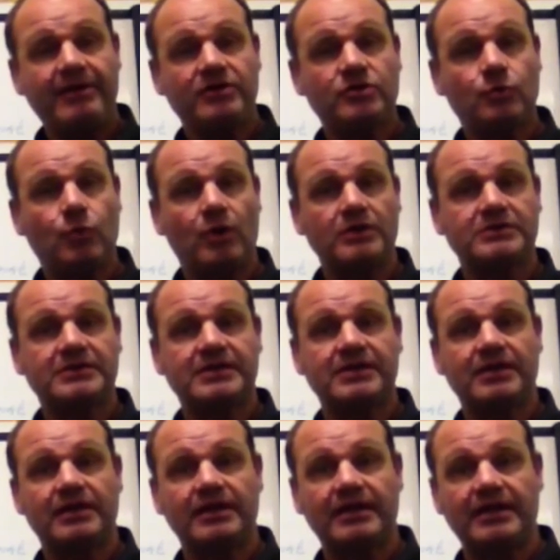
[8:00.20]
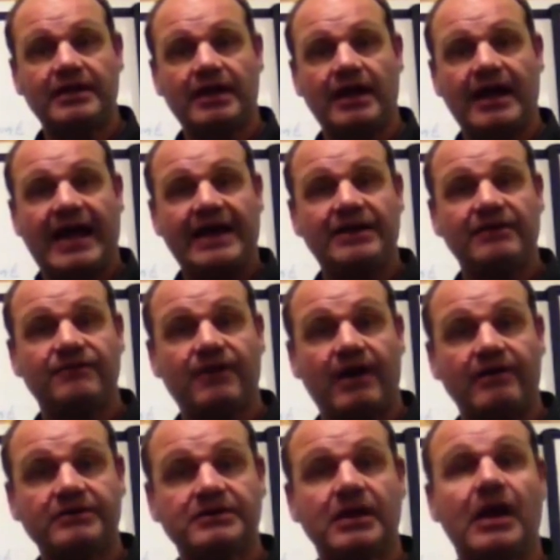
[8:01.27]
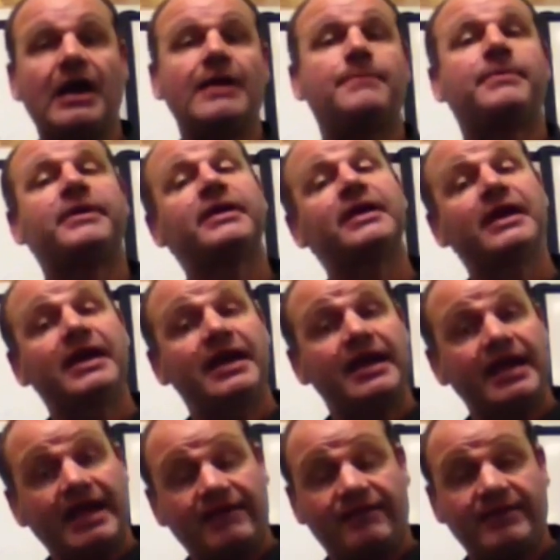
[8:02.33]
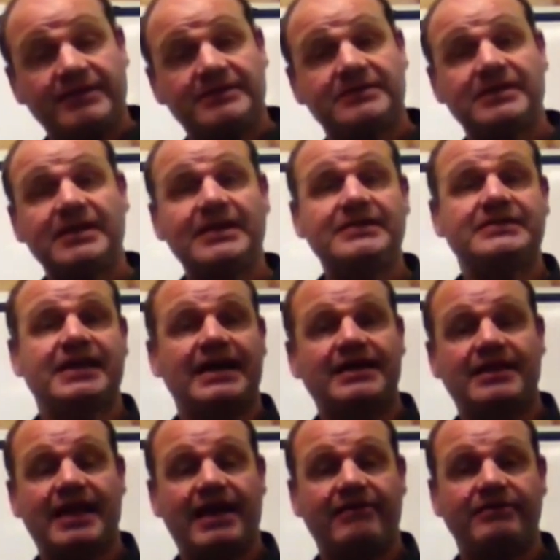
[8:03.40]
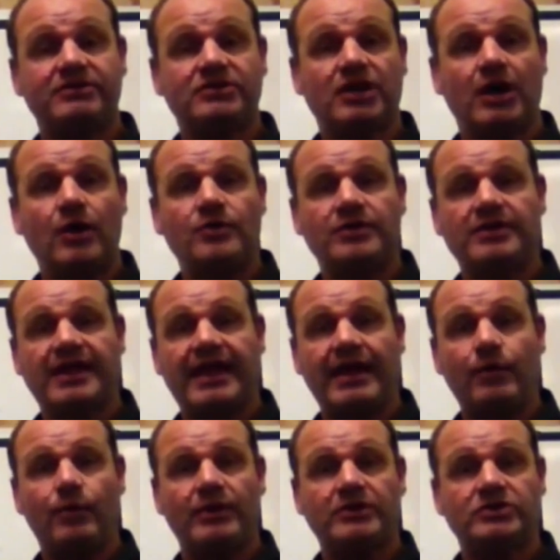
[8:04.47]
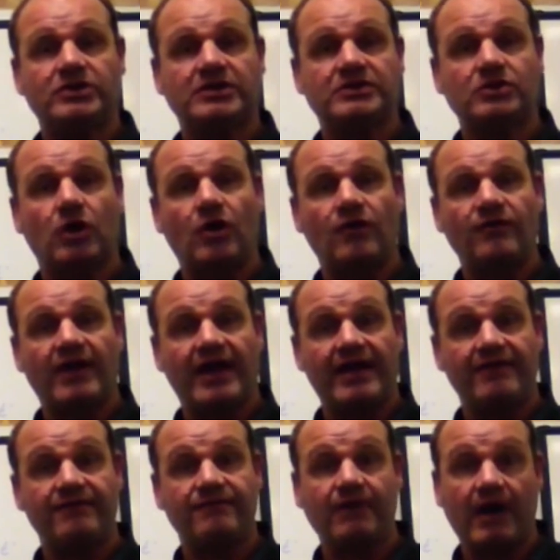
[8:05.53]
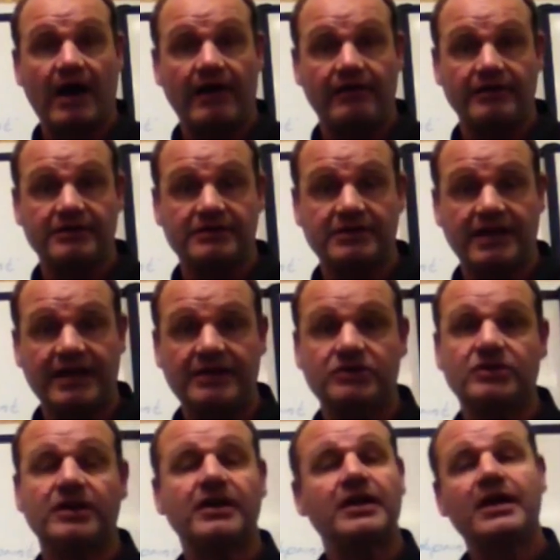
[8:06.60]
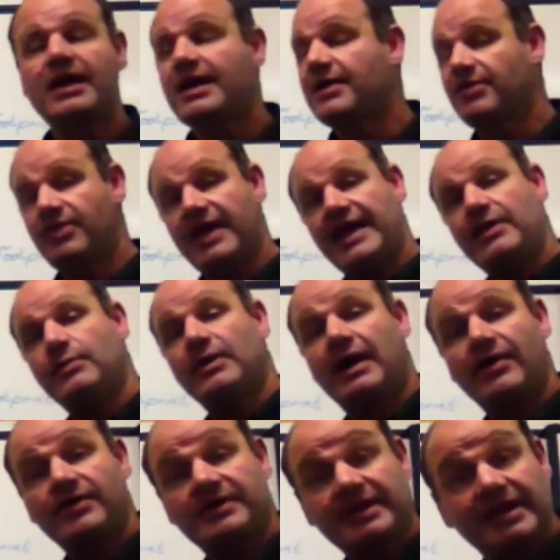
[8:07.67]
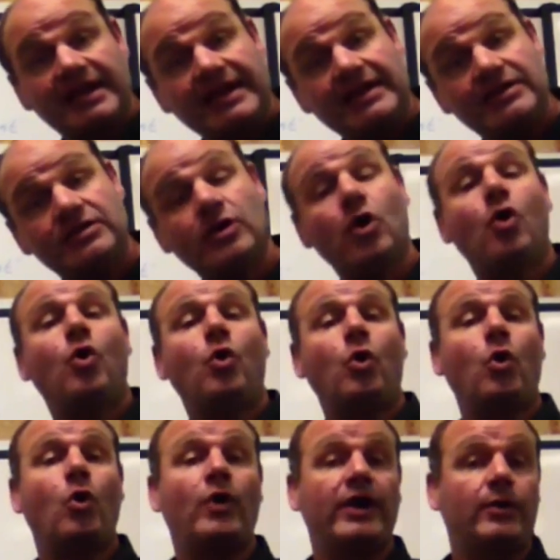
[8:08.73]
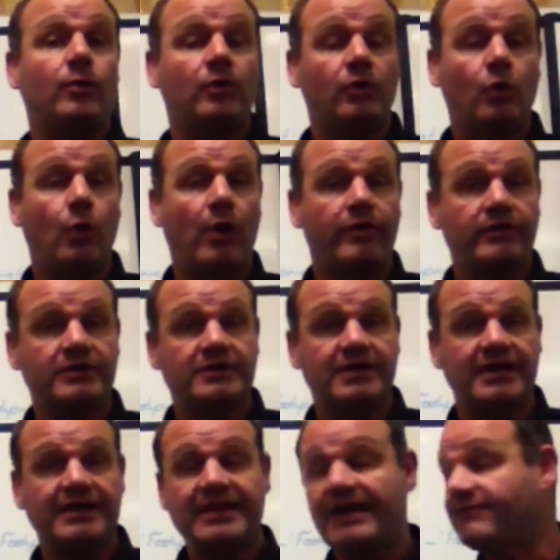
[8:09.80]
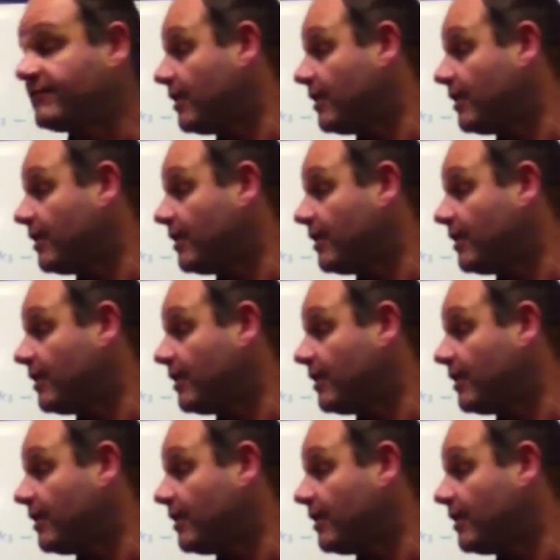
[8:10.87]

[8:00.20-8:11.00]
it to what's in the antivirus library. If it sees that there is coding there which is of a virus nature, then it will either delete or it will quarantine that